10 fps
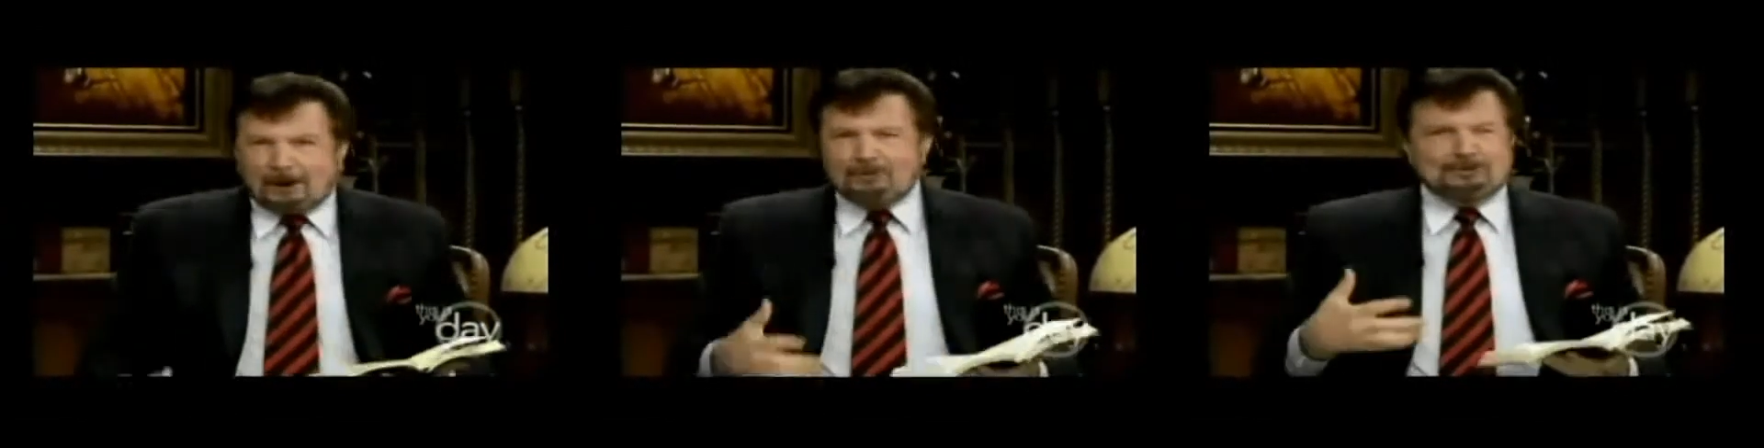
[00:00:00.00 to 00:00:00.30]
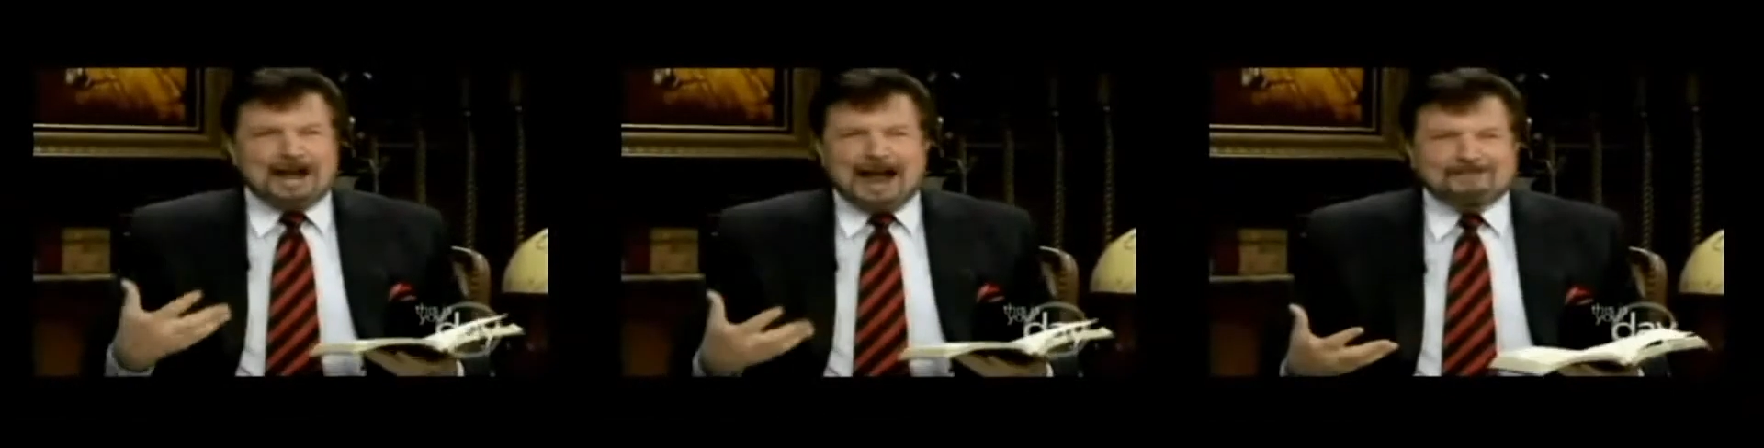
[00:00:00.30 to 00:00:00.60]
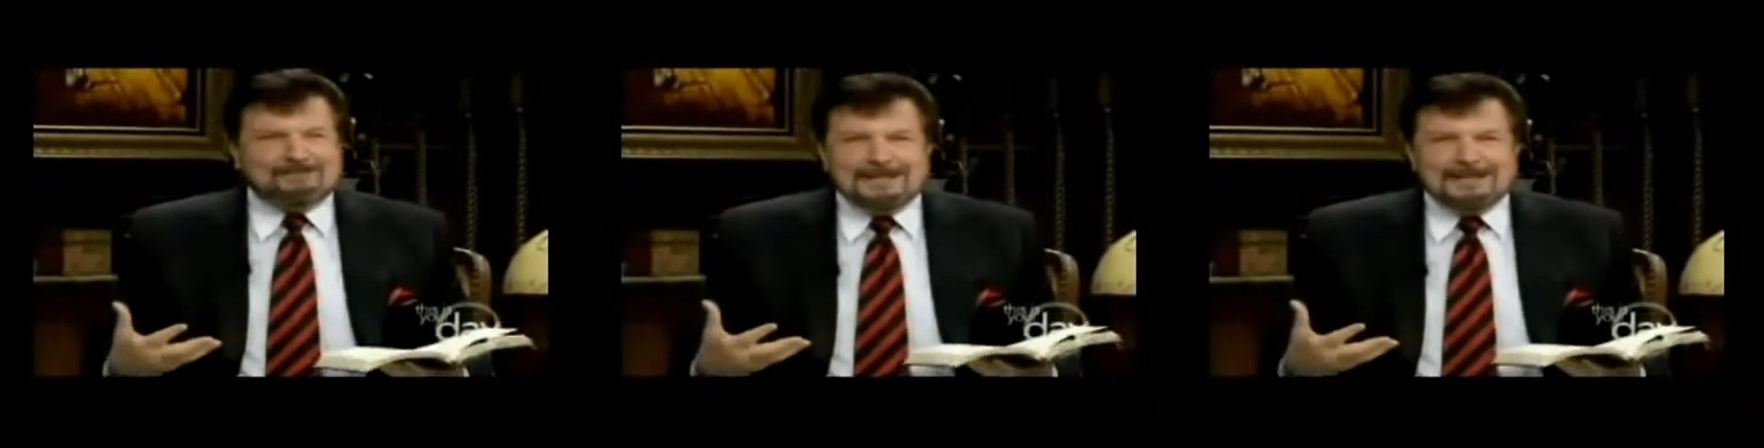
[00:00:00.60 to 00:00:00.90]
don't
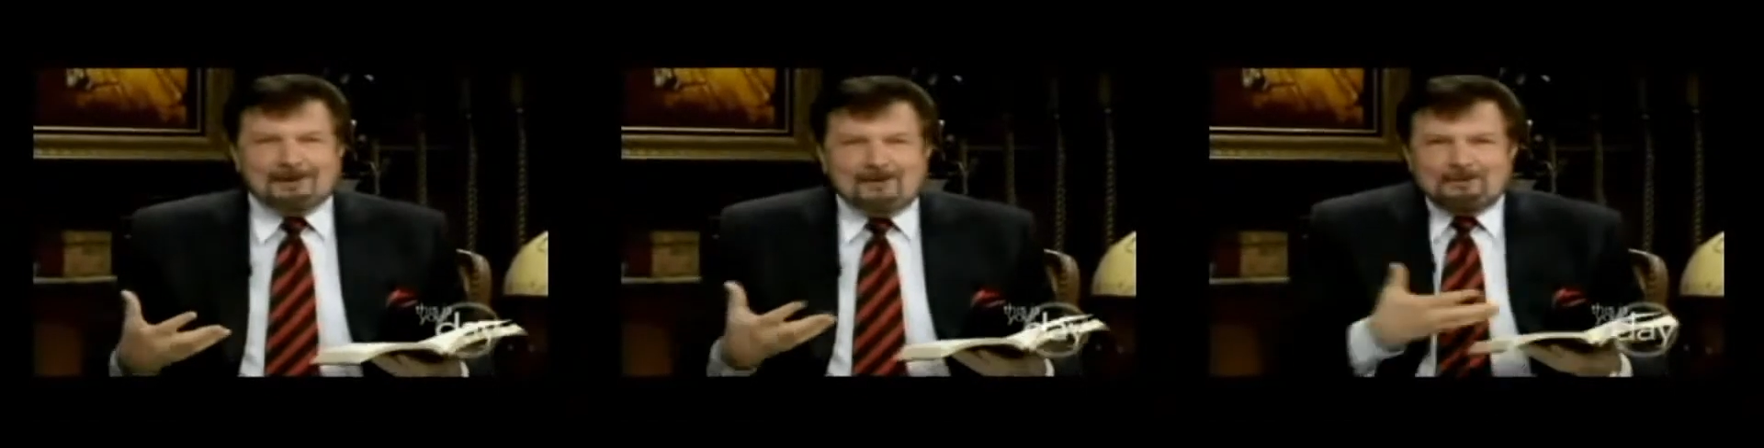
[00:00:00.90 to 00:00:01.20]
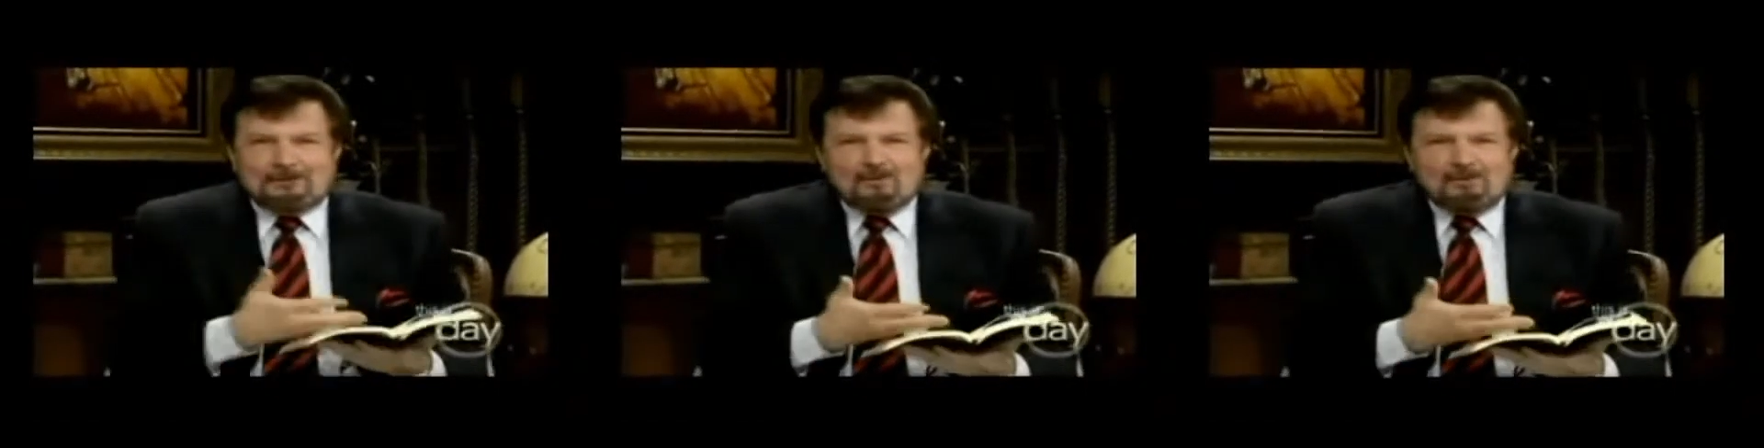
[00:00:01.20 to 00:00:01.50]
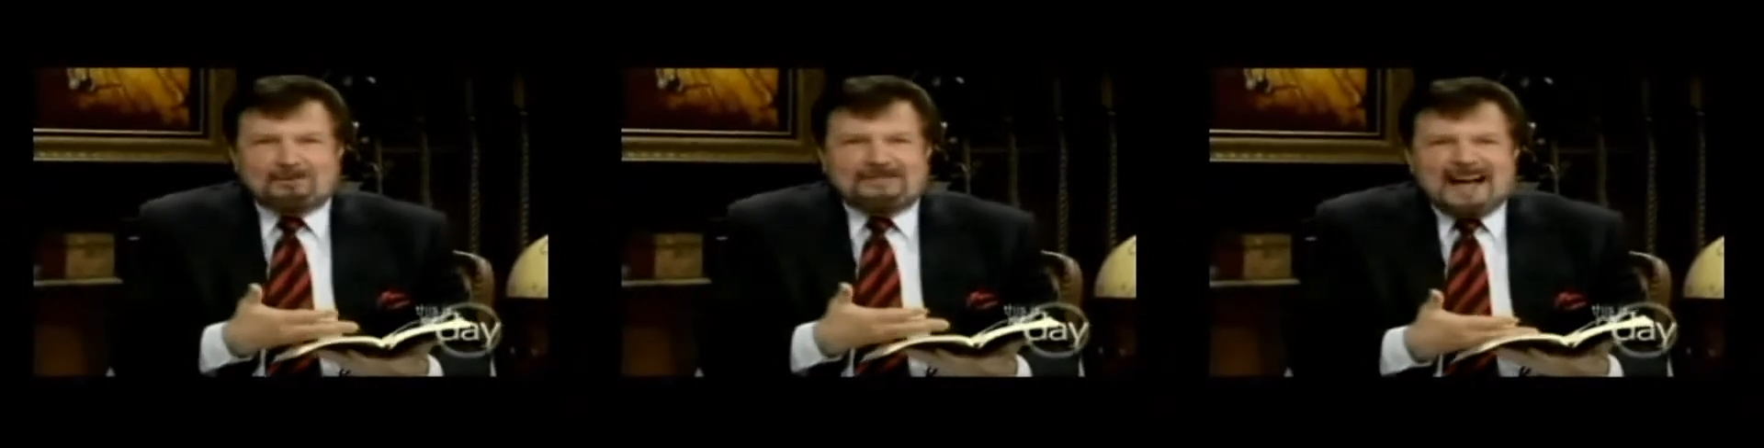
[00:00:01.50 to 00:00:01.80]

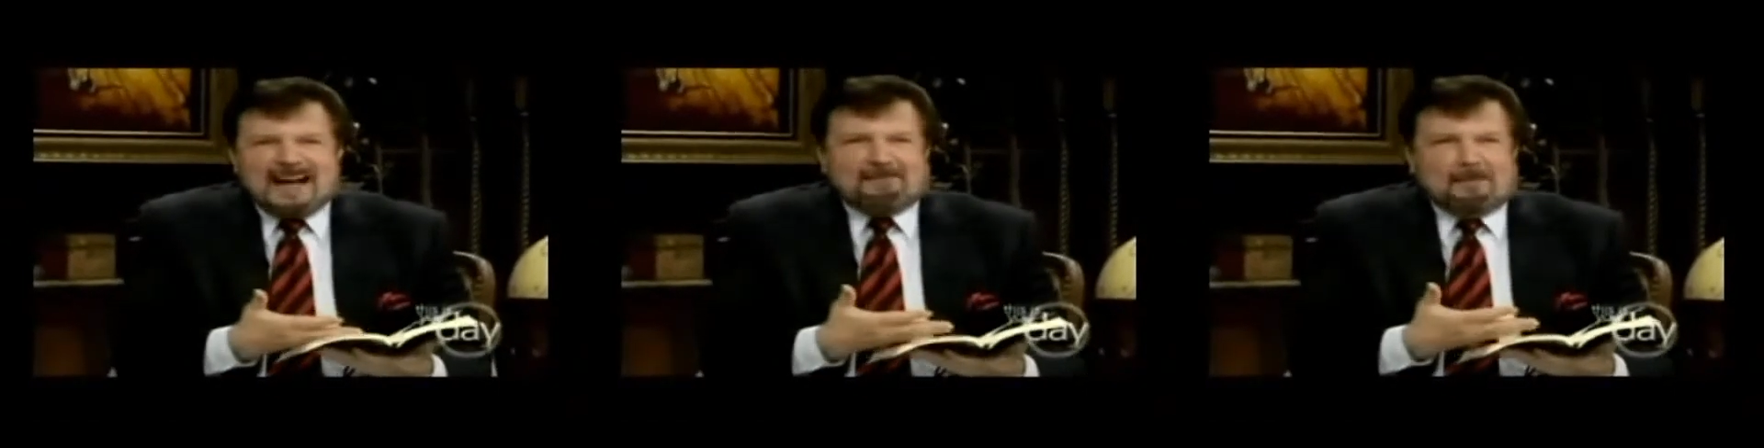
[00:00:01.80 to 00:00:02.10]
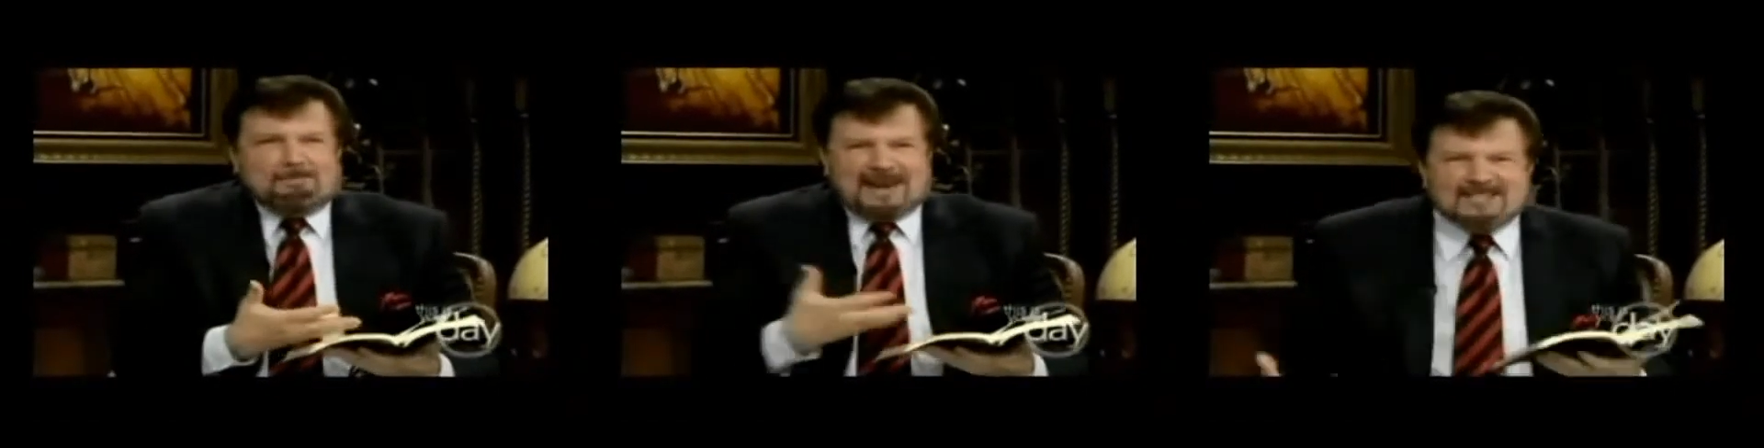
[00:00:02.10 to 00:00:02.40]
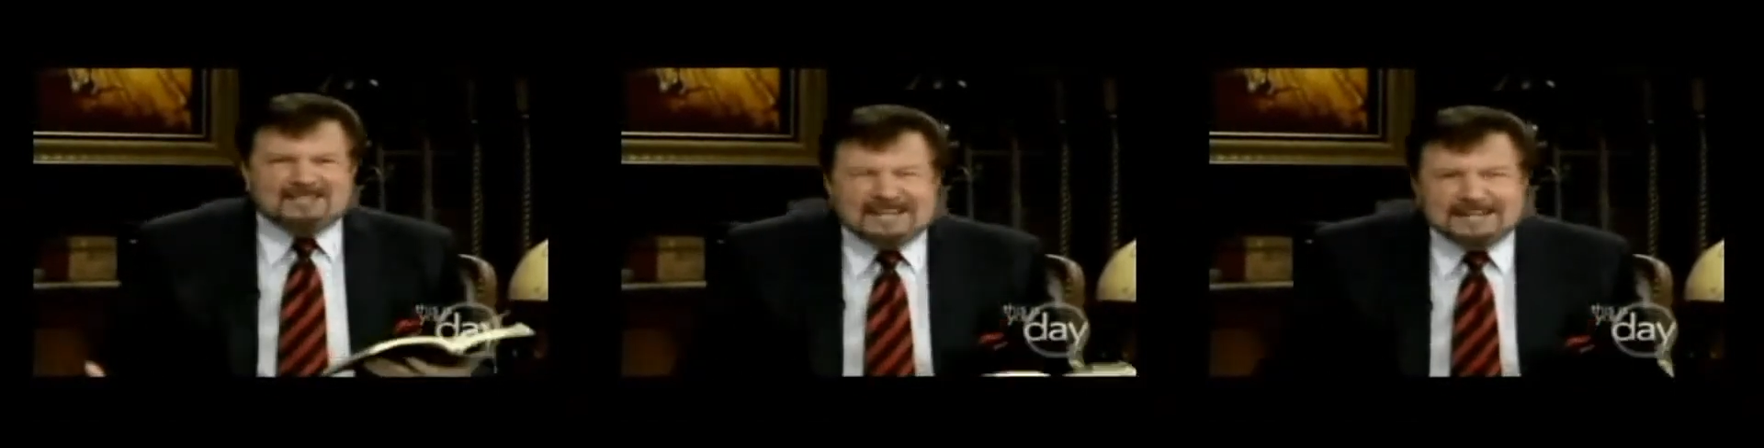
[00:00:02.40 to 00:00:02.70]
doubt the
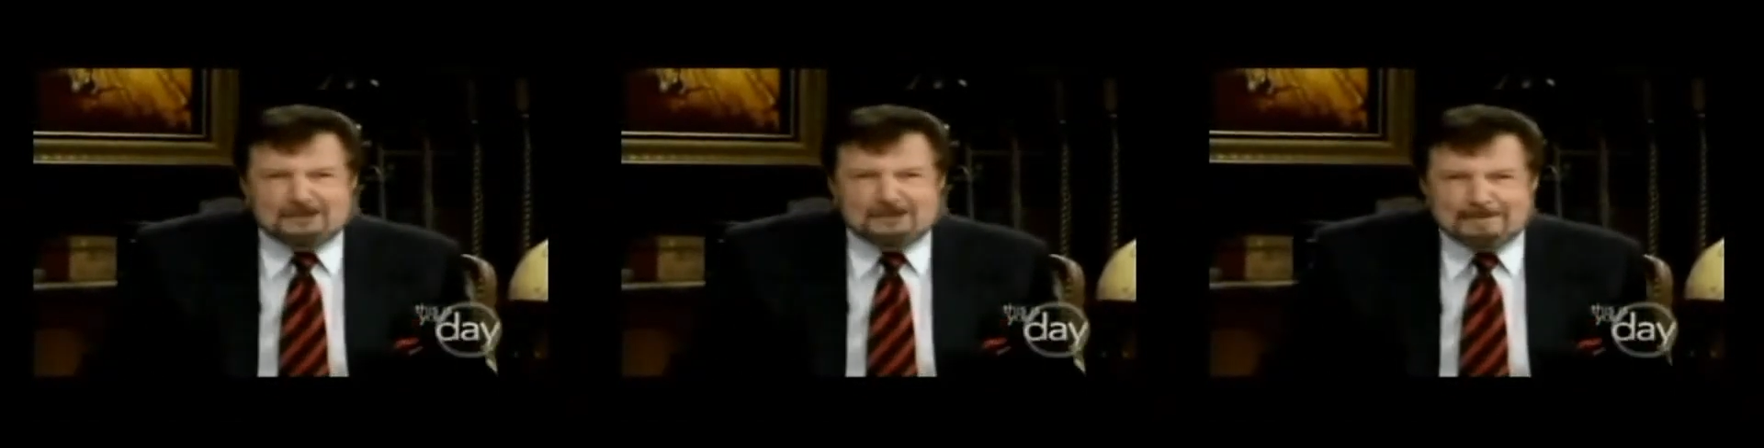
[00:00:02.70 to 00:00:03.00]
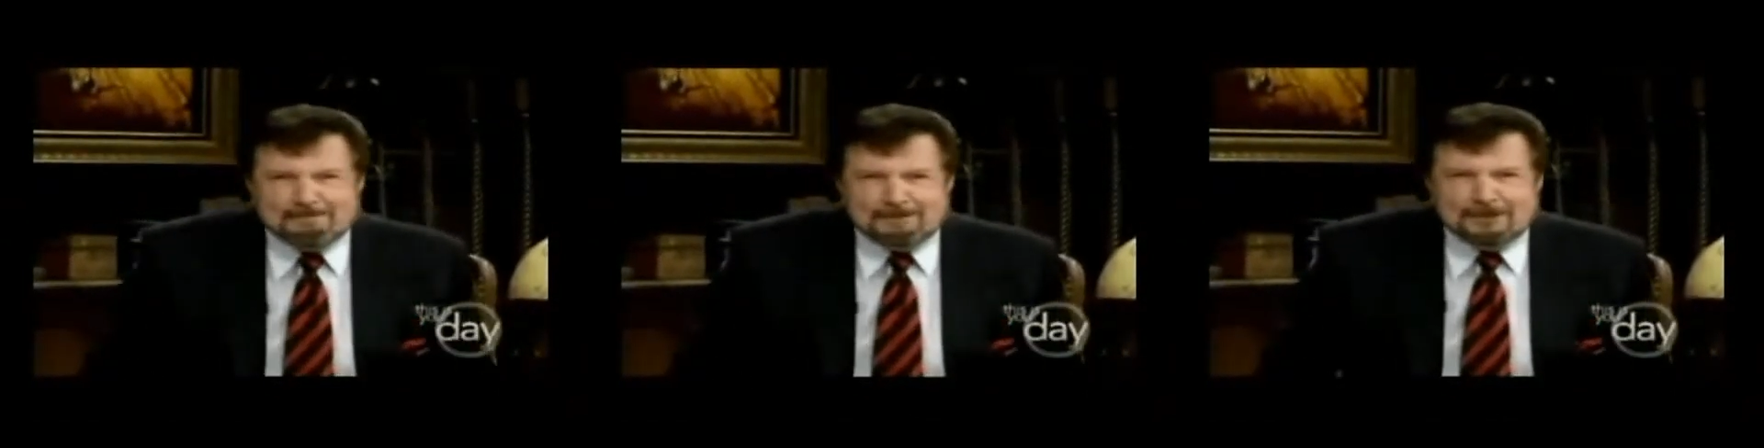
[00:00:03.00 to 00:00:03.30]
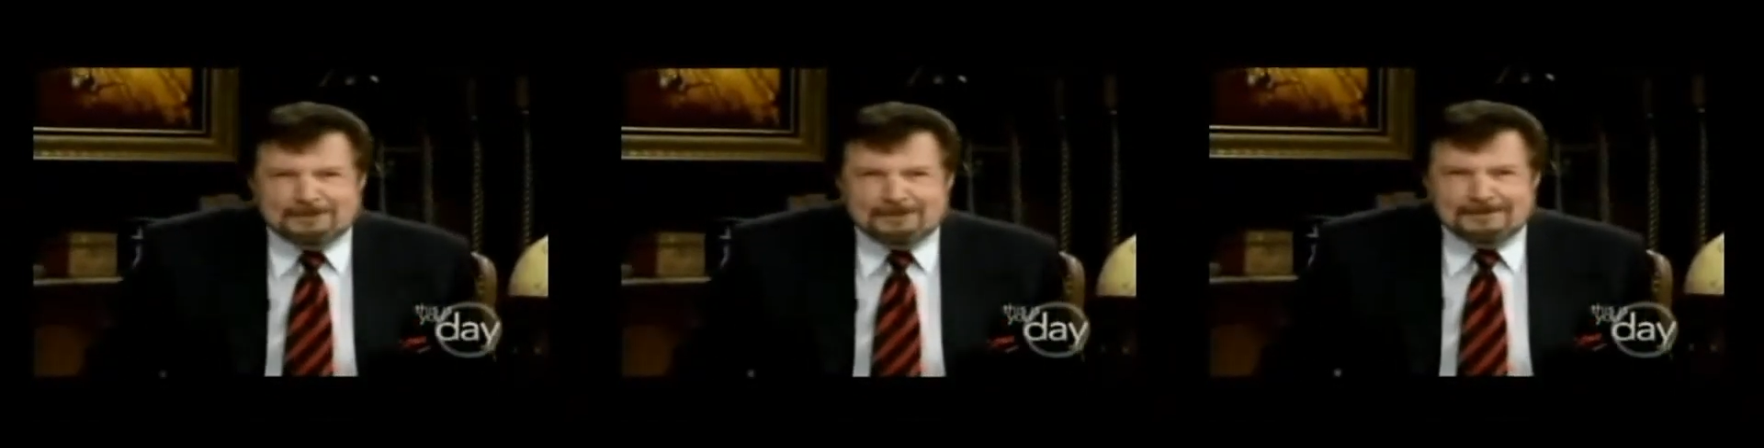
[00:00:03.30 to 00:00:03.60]
blessing
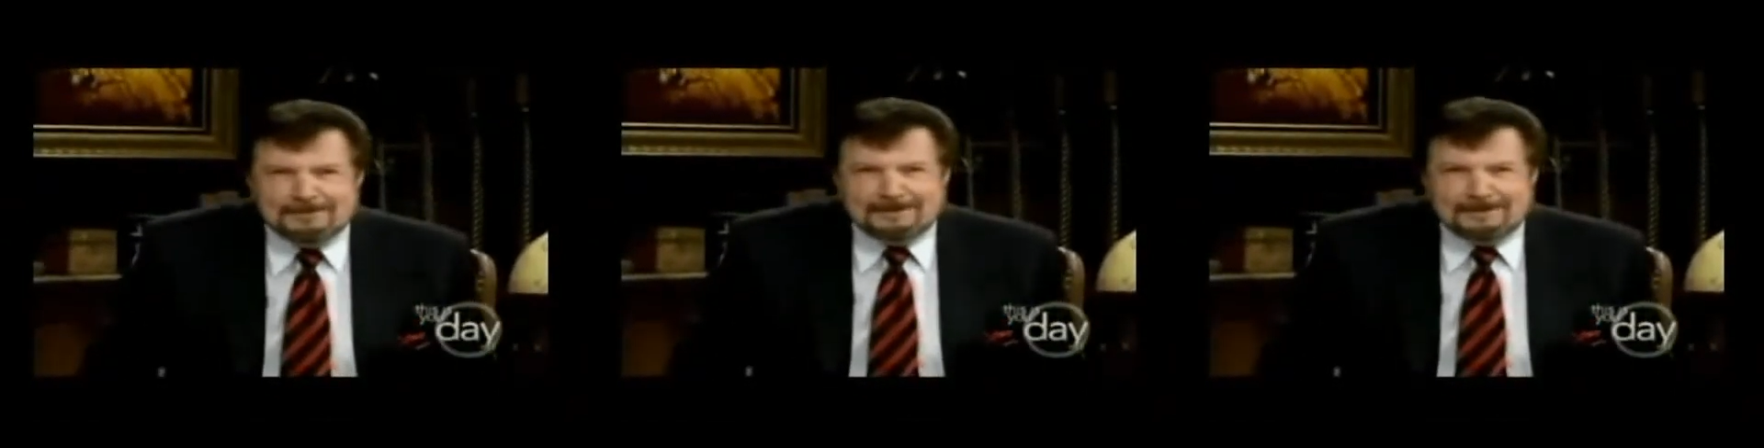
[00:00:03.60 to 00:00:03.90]
chapter.